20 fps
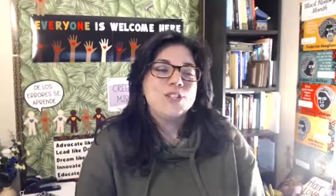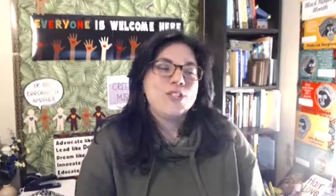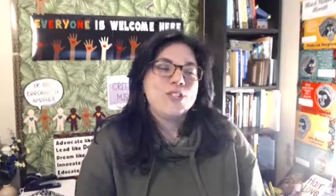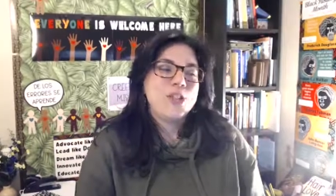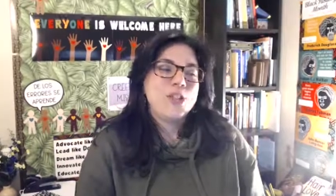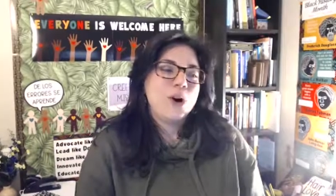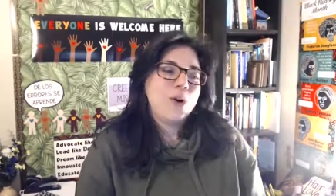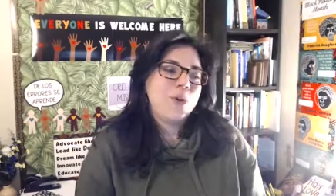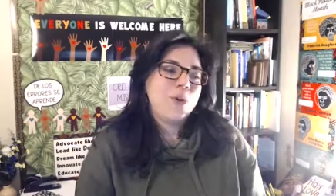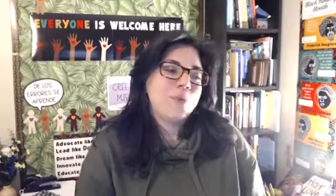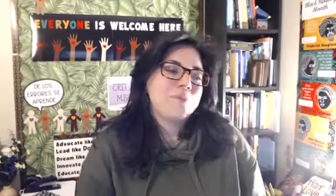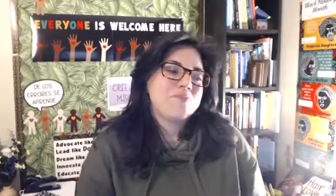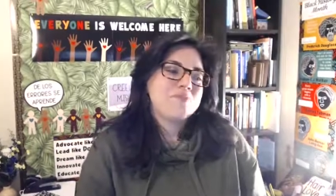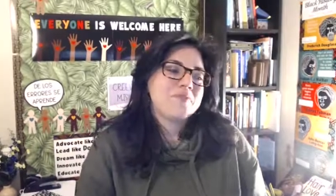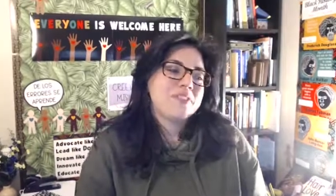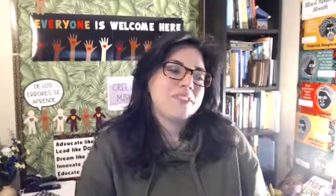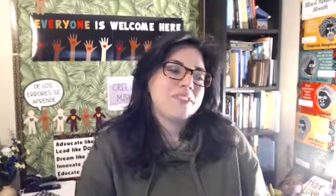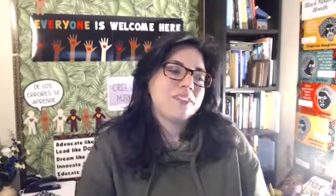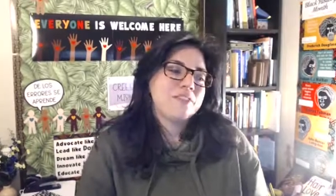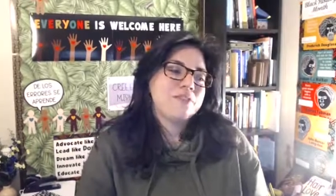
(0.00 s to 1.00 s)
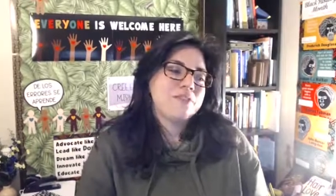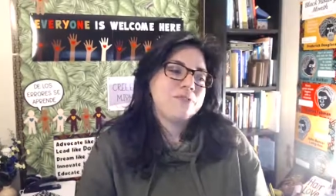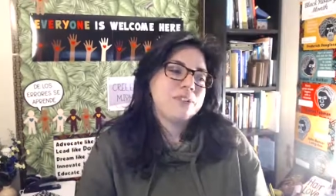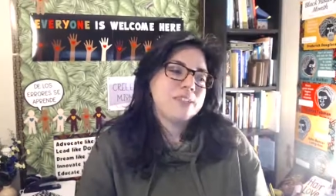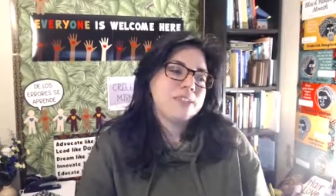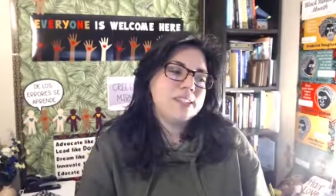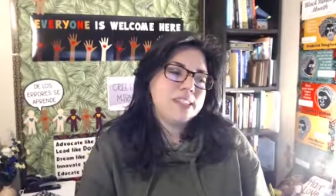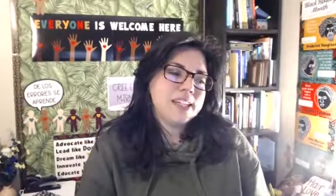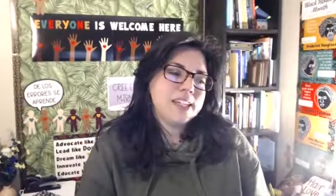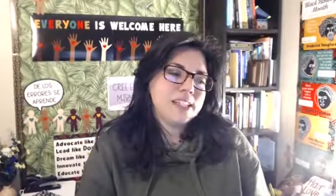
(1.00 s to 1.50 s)
So,
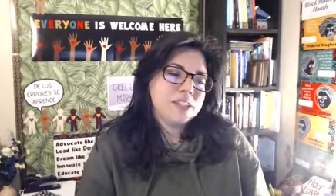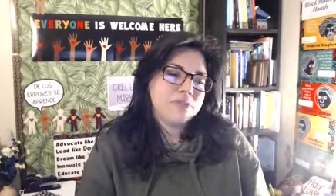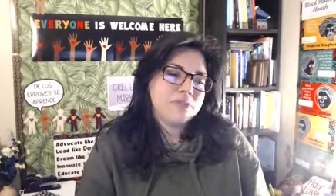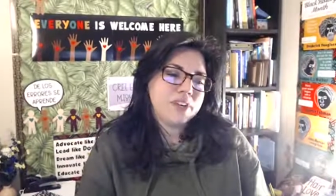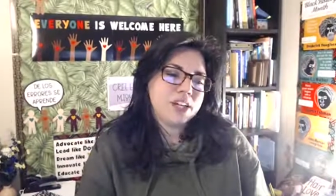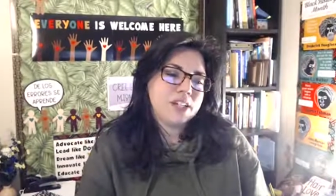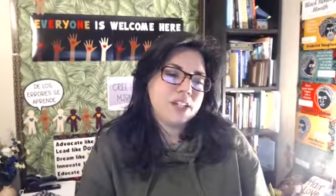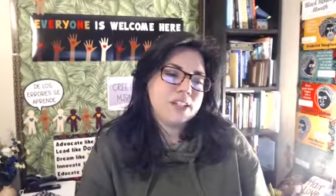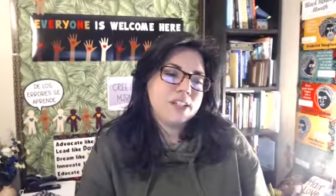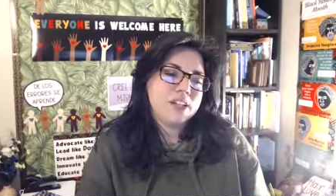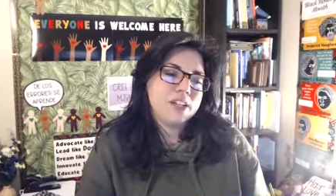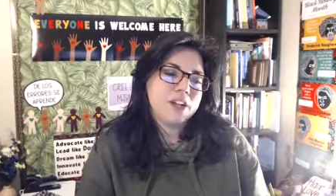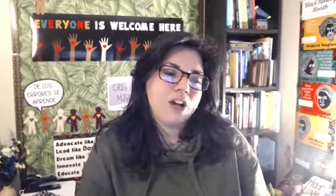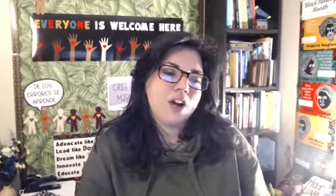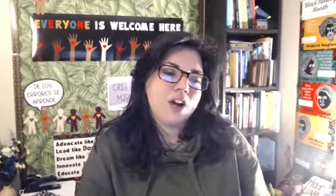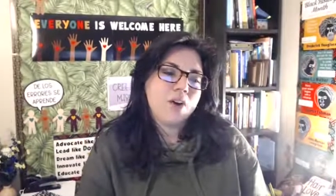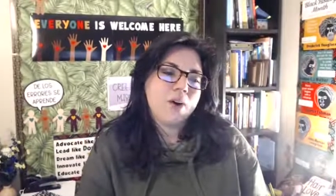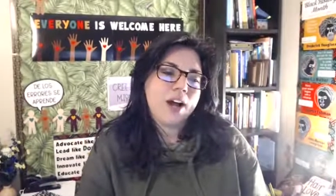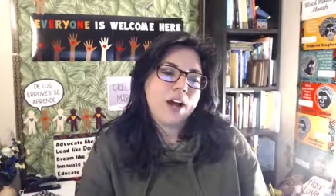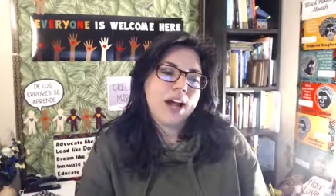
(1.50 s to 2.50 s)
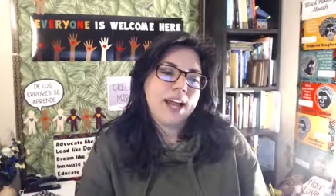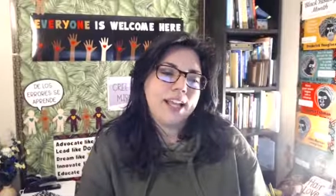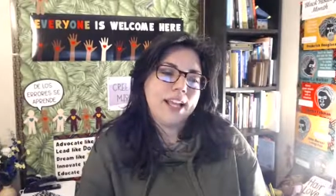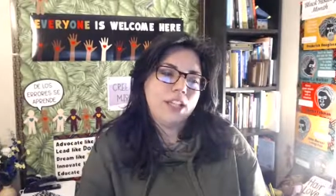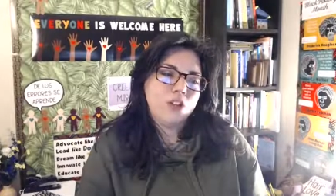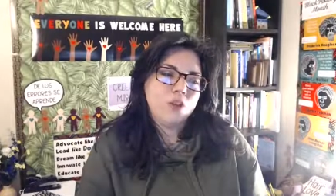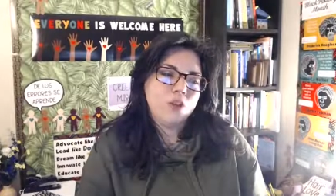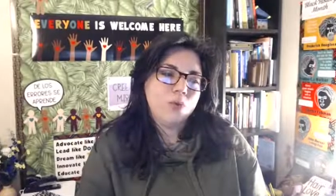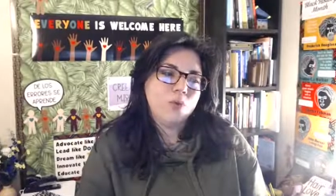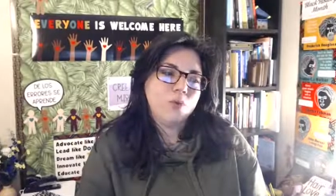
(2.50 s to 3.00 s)
first things first, you know, I
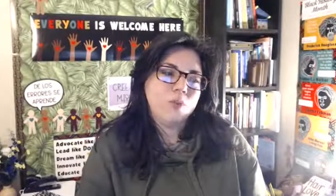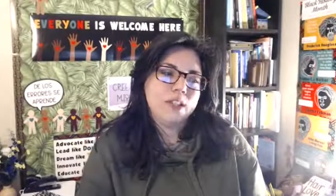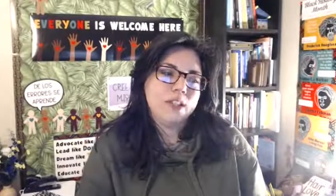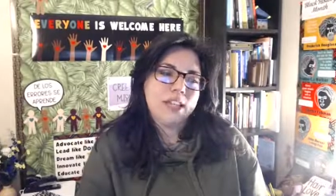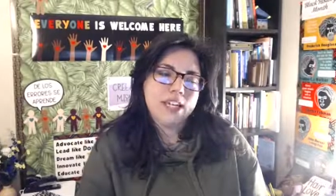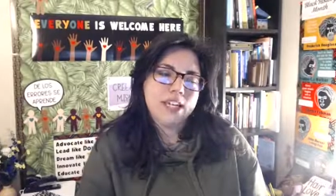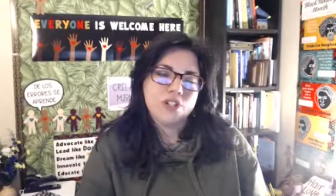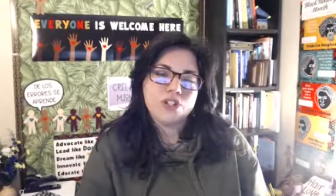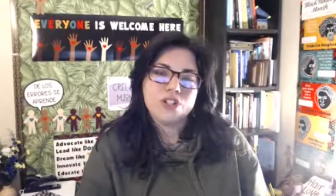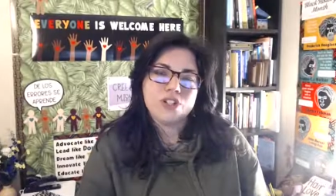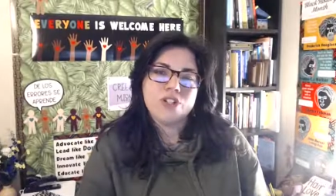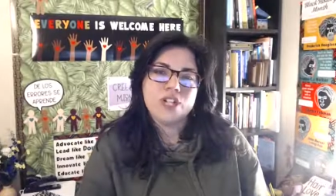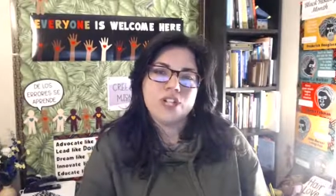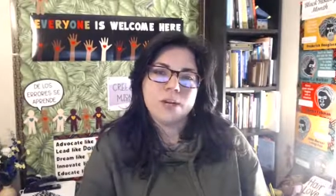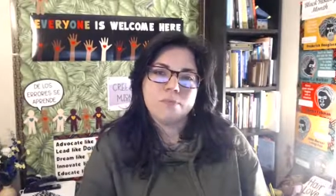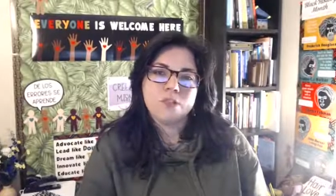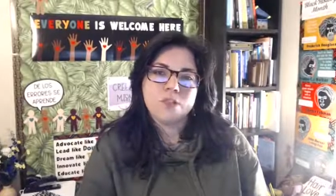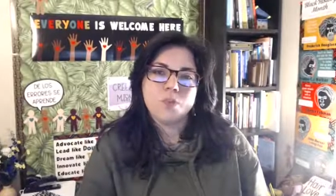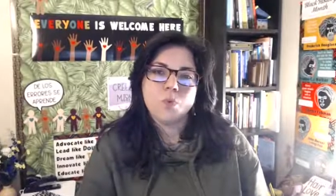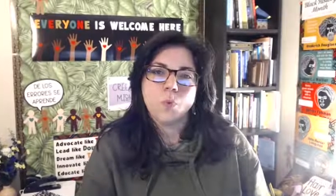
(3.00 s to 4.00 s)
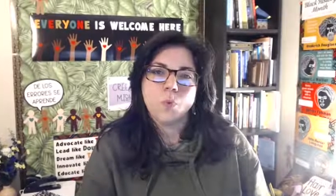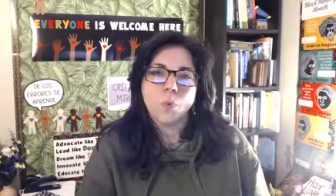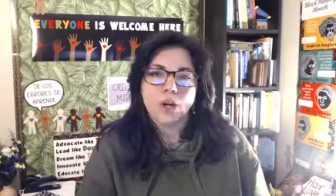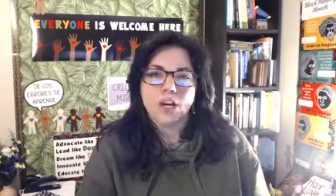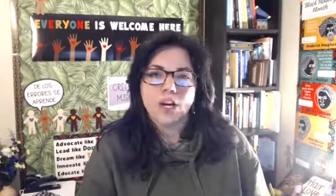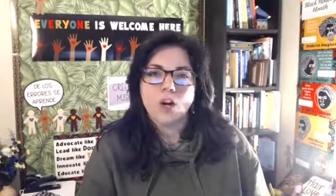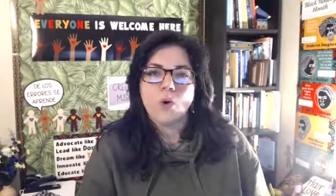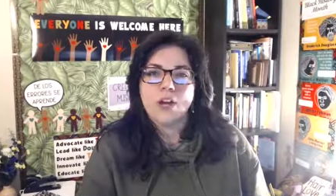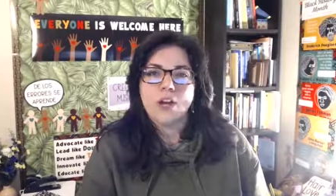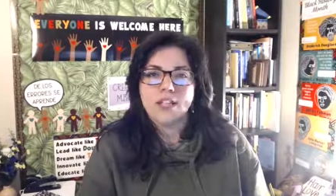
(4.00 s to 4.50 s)
knew relationships
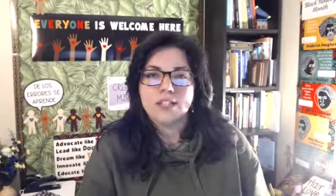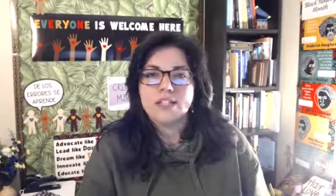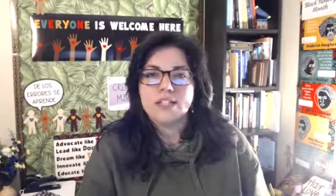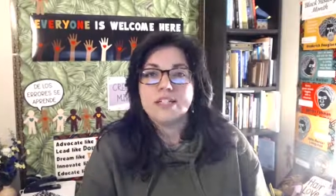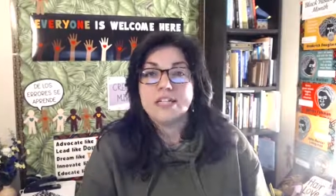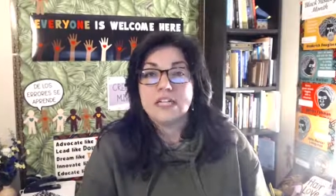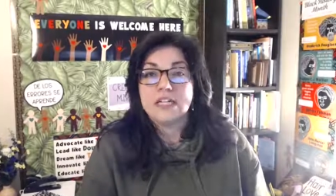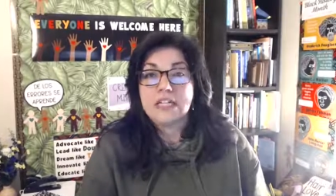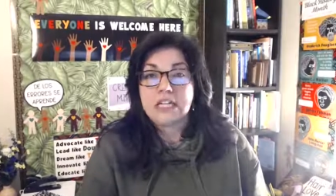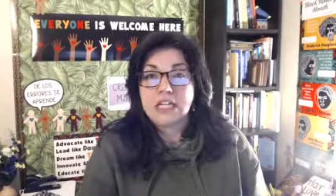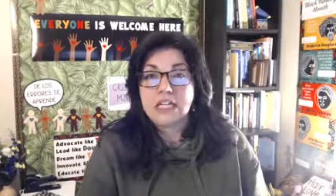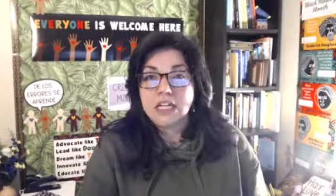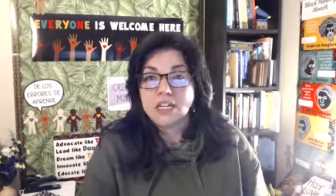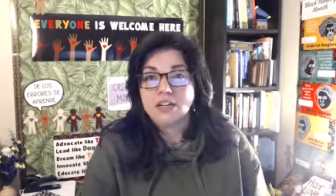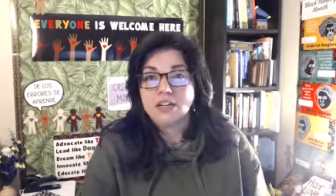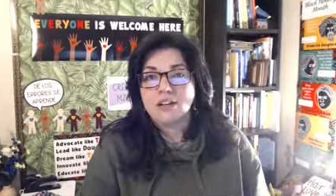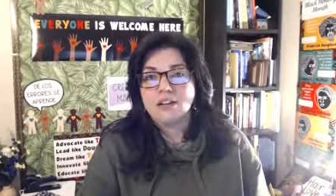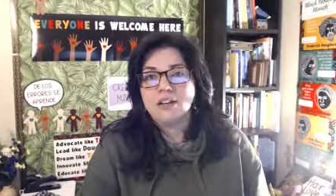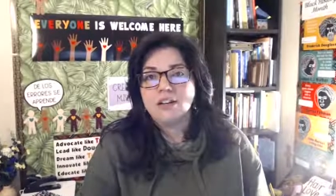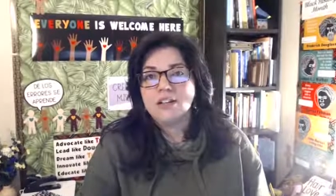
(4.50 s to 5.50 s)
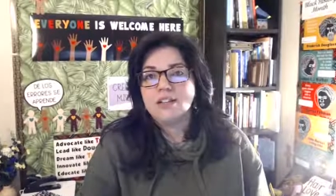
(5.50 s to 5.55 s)
were going to need